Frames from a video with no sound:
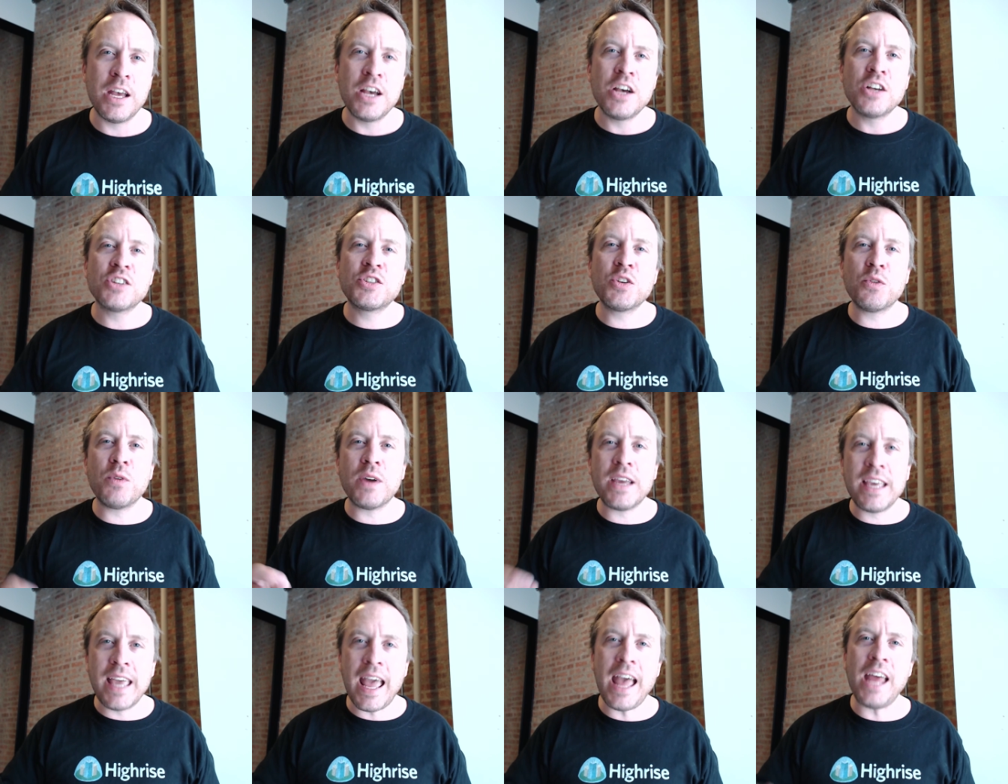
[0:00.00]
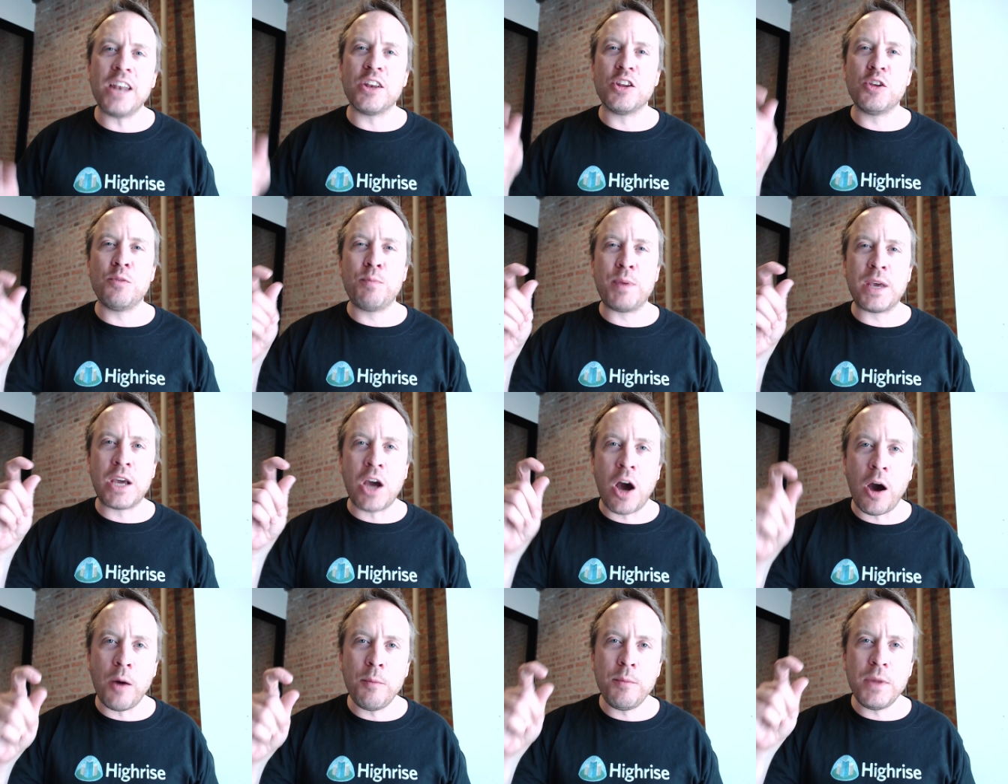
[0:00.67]
So again, you
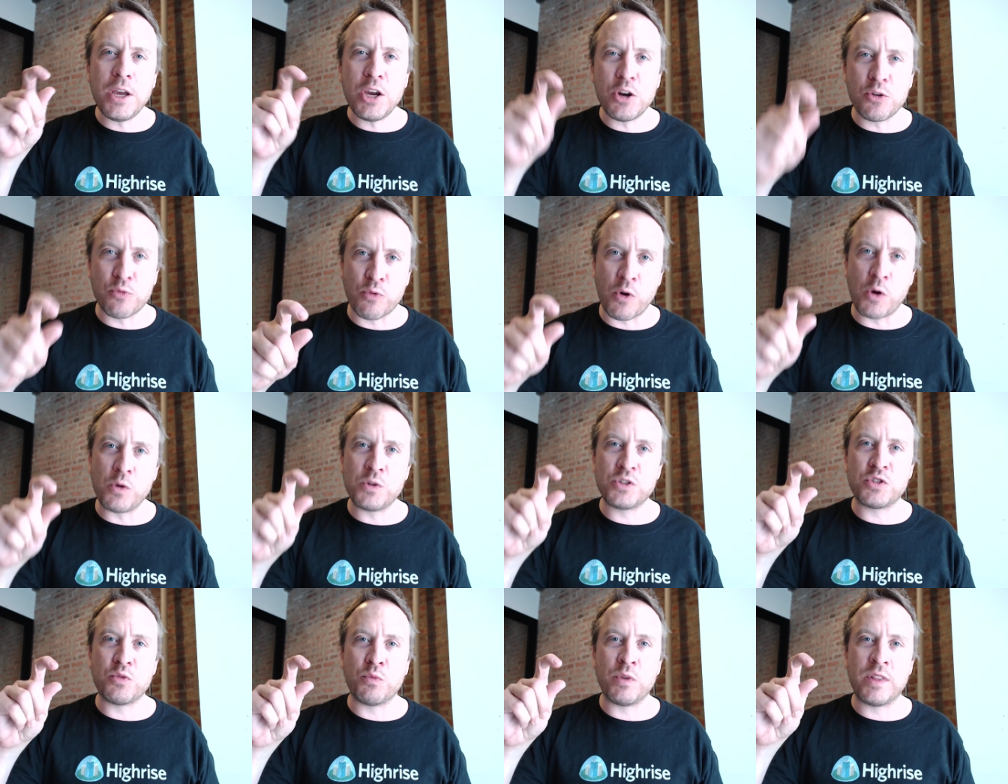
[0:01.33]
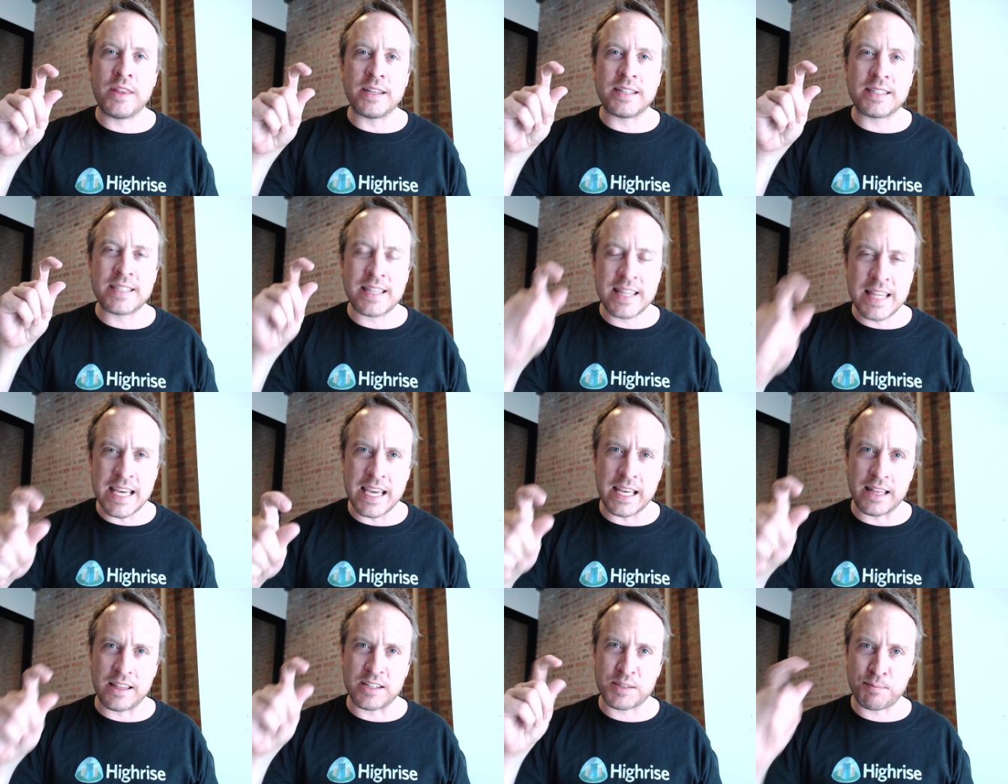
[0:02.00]
become engrossed with this
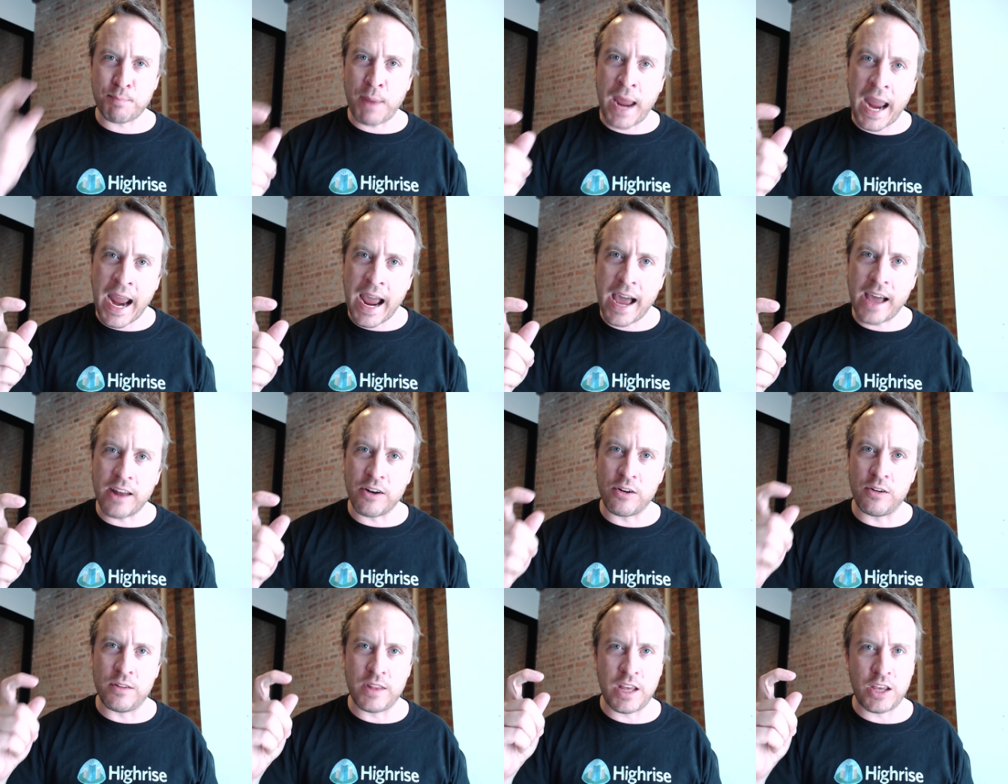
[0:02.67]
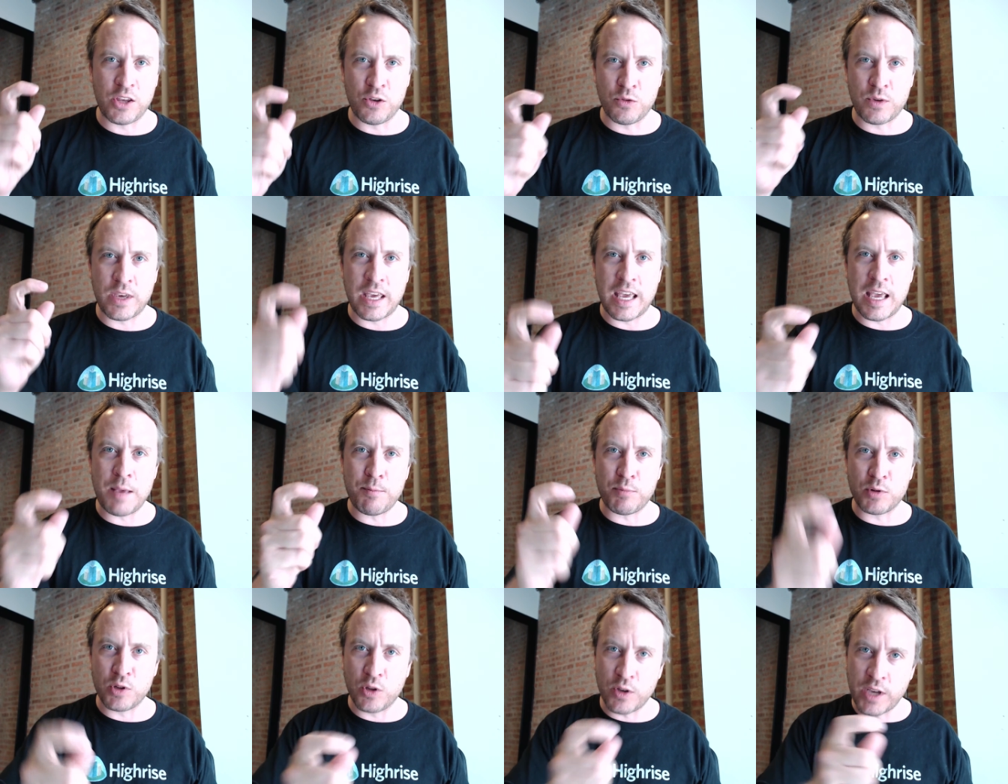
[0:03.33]
thing, this pattern that you
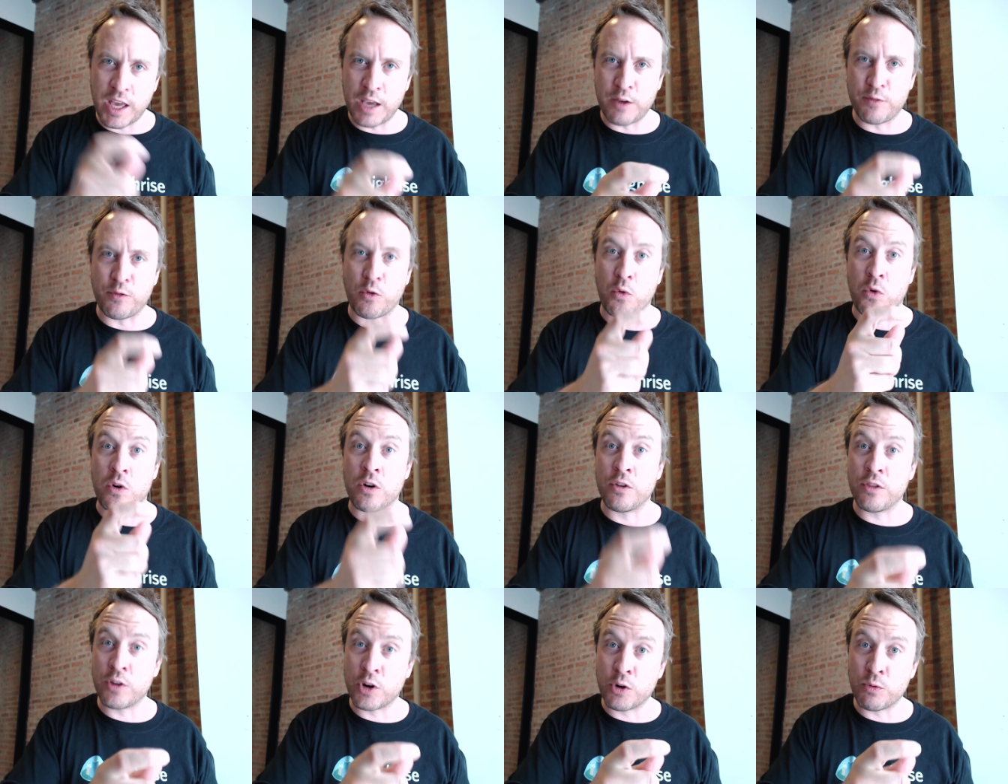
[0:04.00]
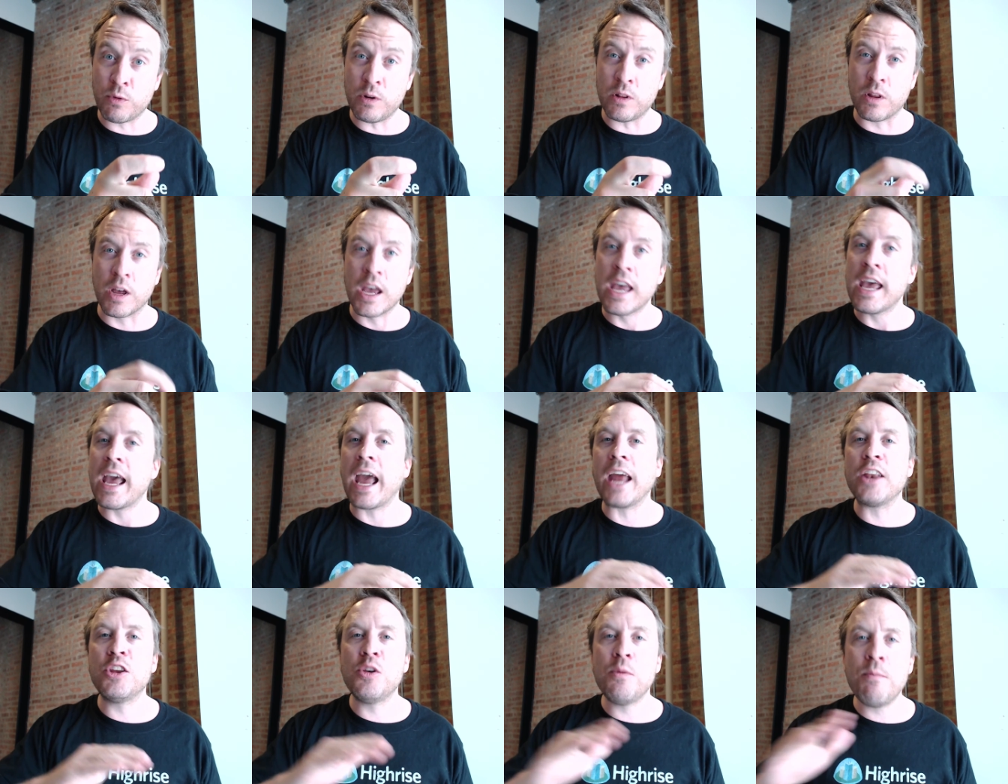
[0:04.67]
keep looking for, the gorilla,
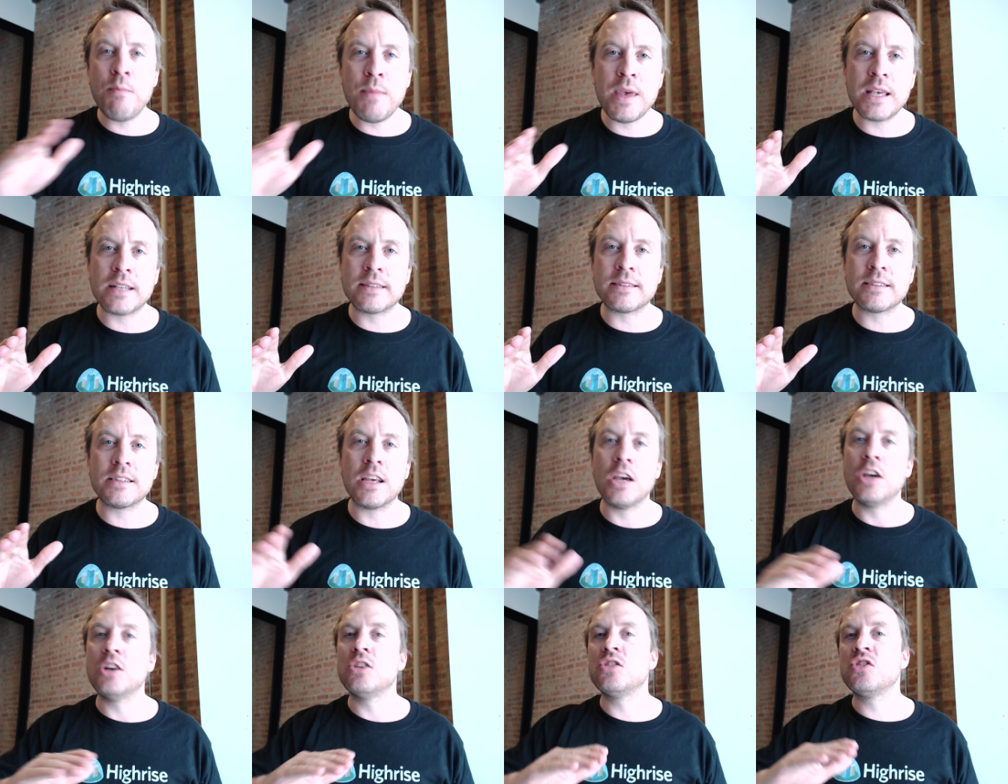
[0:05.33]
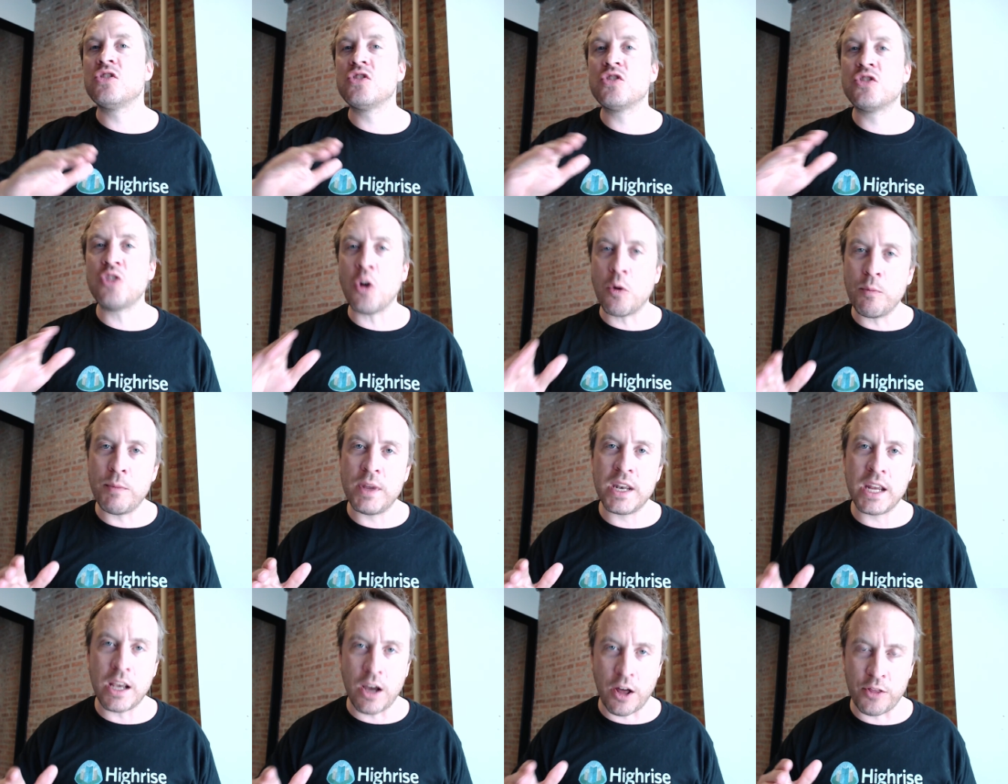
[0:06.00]
and you miss so
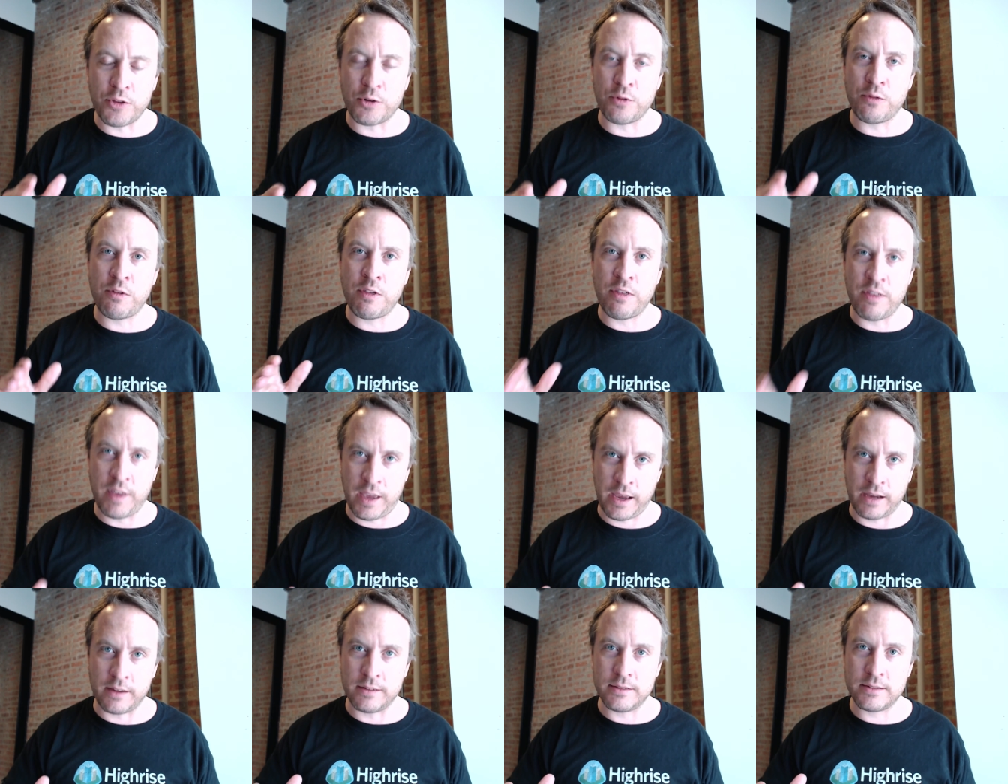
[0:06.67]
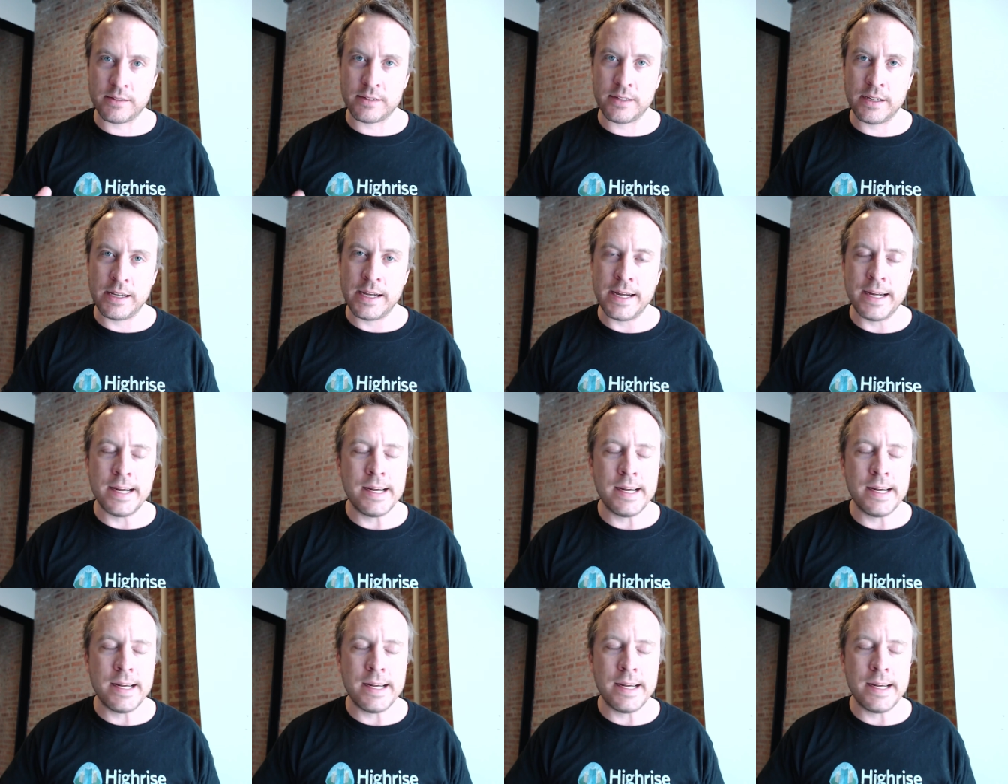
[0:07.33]
many other things